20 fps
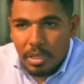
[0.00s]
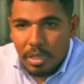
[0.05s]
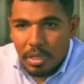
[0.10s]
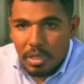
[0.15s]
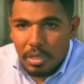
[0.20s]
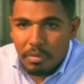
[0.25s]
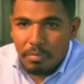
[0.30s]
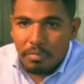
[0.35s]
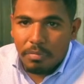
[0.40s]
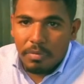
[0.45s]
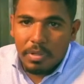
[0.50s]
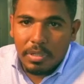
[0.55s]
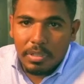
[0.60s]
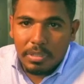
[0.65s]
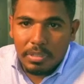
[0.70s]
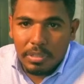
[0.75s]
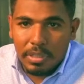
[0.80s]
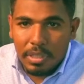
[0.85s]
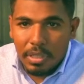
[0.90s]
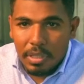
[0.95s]
in
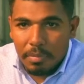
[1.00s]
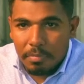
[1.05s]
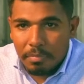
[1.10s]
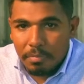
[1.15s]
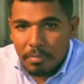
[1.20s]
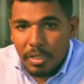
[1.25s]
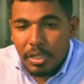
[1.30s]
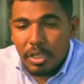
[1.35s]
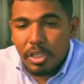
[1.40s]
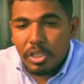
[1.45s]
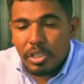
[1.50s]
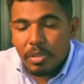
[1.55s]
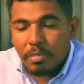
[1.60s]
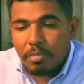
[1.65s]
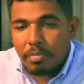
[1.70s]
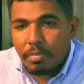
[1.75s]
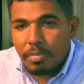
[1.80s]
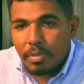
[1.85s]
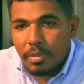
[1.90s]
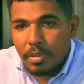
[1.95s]
different um, leadership
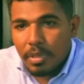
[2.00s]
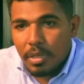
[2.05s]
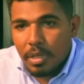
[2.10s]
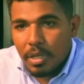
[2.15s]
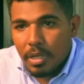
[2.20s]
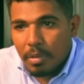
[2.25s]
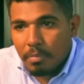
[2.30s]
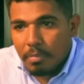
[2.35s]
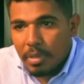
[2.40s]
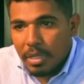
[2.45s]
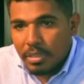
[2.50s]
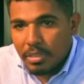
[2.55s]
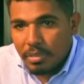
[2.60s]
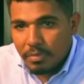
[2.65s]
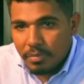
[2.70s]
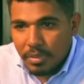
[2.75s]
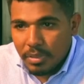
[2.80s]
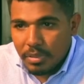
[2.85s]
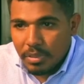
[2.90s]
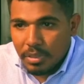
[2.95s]
um, activities,